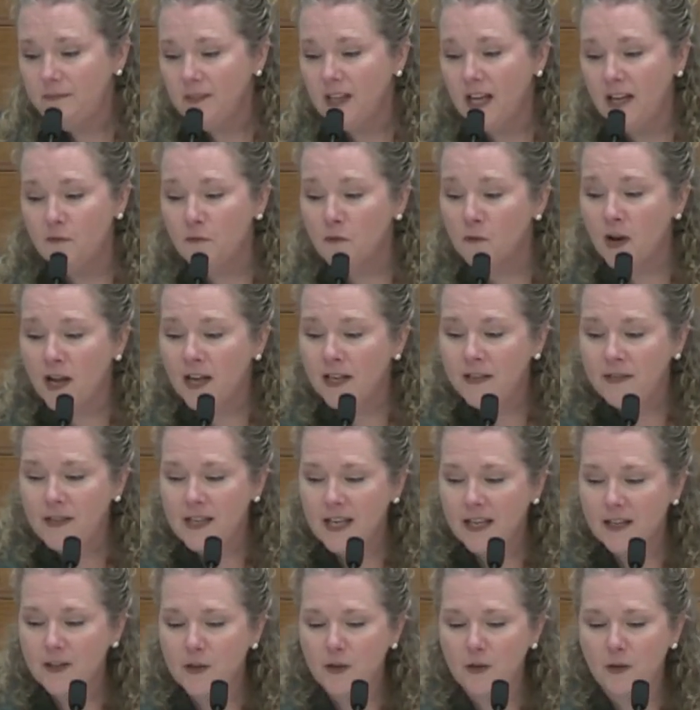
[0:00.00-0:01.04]
and run in the
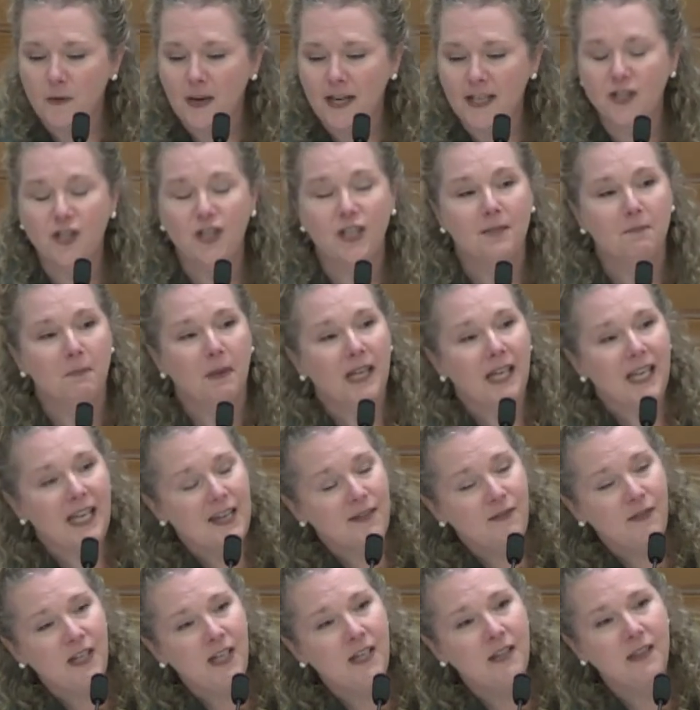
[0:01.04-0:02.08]
other direction, but
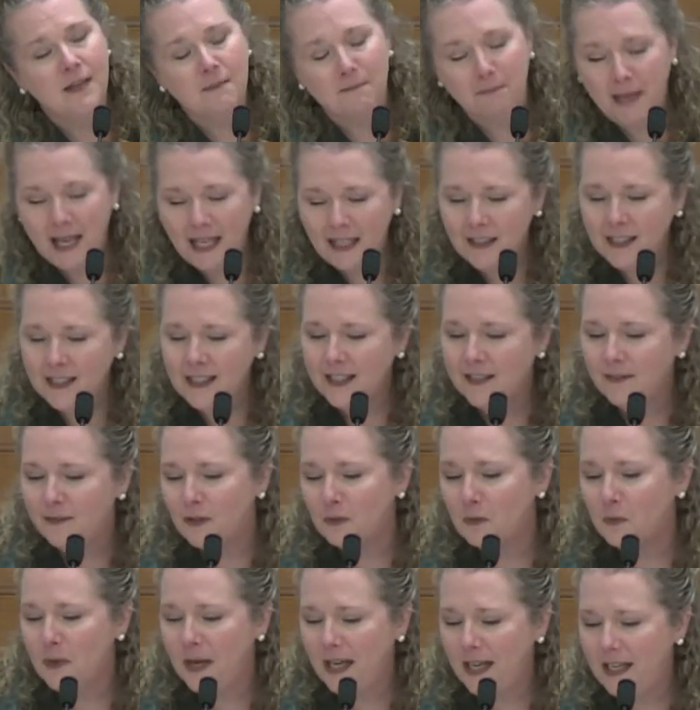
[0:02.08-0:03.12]
even in the belly of a
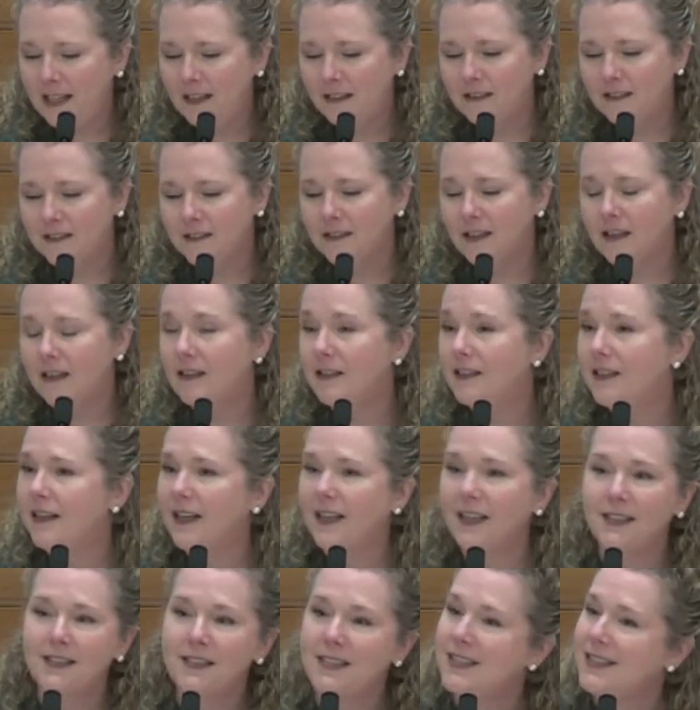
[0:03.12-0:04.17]
whale, our
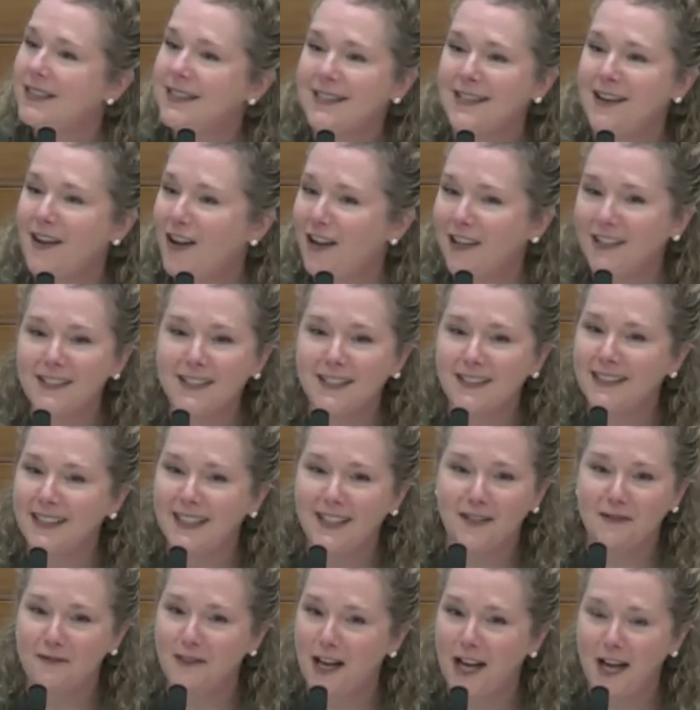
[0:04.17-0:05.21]
God does not
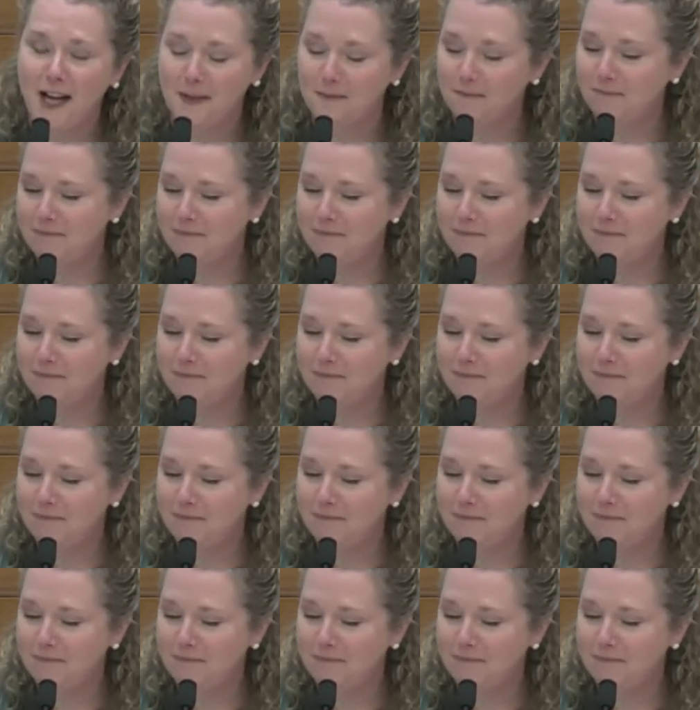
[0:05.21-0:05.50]
give up.